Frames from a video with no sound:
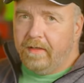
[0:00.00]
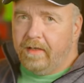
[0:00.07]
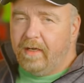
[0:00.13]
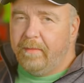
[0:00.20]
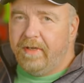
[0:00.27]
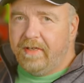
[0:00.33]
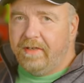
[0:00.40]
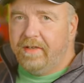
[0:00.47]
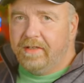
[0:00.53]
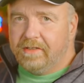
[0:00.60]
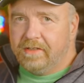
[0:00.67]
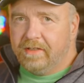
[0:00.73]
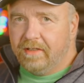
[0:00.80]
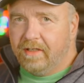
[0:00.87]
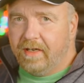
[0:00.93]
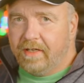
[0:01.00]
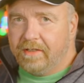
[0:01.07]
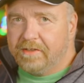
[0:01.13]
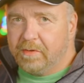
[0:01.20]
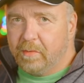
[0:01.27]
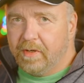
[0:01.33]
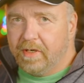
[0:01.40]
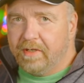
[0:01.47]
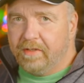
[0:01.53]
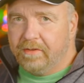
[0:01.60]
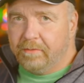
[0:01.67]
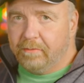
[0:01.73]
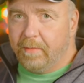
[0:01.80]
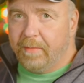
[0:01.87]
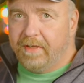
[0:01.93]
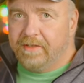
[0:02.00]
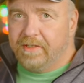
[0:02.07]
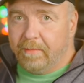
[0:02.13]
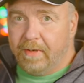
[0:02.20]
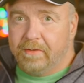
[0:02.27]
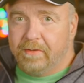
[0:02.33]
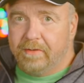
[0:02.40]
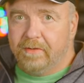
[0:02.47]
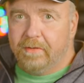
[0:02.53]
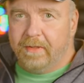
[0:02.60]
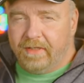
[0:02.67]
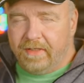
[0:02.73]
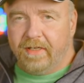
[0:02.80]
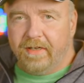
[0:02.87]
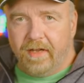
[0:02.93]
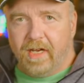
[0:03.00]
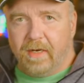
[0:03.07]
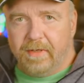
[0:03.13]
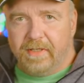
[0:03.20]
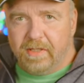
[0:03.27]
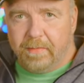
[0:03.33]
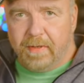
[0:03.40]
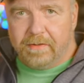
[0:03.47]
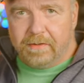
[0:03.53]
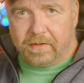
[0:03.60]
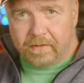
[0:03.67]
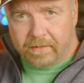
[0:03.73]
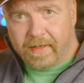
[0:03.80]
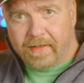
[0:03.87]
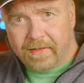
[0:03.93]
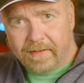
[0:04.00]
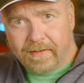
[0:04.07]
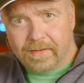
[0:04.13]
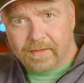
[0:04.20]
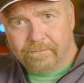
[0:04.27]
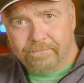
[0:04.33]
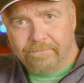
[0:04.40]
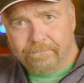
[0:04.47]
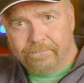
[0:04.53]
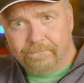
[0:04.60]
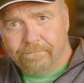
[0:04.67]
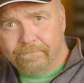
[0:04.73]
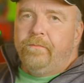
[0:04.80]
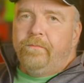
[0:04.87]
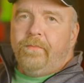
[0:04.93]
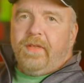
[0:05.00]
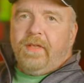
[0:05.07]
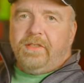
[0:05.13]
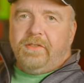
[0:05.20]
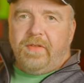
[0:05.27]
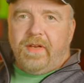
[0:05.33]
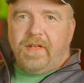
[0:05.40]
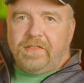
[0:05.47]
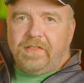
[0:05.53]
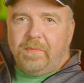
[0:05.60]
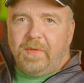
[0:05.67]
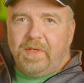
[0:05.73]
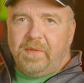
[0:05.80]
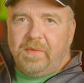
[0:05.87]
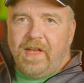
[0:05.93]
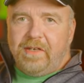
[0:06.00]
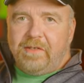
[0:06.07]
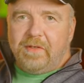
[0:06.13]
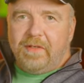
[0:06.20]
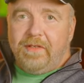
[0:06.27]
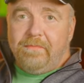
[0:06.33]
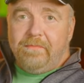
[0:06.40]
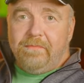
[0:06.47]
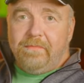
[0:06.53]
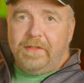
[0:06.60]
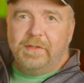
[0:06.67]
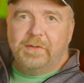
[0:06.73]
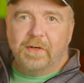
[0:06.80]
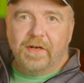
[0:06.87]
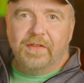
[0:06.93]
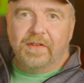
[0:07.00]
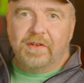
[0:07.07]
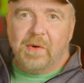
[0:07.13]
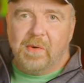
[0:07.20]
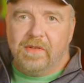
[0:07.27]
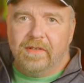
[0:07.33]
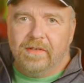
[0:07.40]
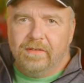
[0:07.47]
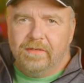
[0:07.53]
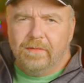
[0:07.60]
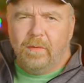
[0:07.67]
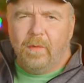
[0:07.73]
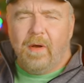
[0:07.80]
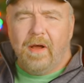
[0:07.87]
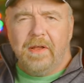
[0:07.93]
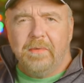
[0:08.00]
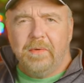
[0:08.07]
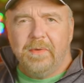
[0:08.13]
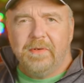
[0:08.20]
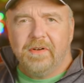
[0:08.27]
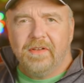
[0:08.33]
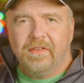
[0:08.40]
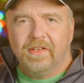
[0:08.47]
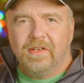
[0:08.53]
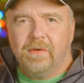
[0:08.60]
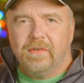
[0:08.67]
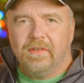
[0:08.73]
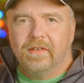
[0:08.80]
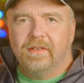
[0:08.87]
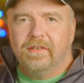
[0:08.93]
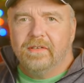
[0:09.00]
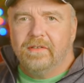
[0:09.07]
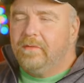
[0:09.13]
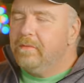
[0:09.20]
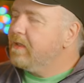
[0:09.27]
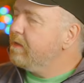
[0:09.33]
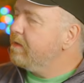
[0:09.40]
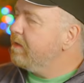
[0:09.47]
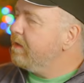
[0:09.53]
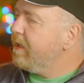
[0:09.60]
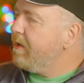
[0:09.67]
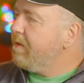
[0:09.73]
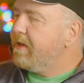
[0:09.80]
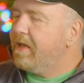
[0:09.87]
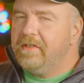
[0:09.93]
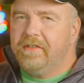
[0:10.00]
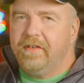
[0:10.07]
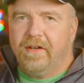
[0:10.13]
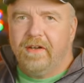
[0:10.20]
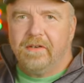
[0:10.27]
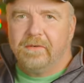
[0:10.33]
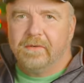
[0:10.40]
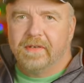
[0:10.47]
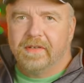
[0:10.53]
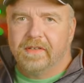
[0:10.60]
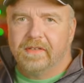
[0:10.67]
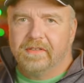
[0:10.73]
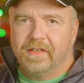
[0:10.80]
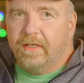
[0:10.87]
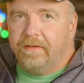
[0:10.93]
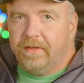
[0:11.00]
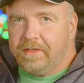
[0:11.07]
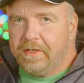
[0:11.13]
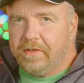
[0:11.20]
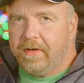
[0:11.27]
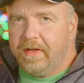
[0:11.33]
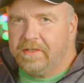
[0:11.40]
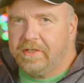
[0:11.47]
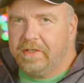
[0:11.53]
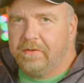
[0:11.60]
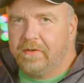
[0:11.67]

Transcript: I mean, it's a little extra work to remain symmetrical, but you gotta be symmetrical, right? Because so the next thing we do naturally is draw the colon. why would we draw the colon? Well, look how nice and narrow it is. This code actually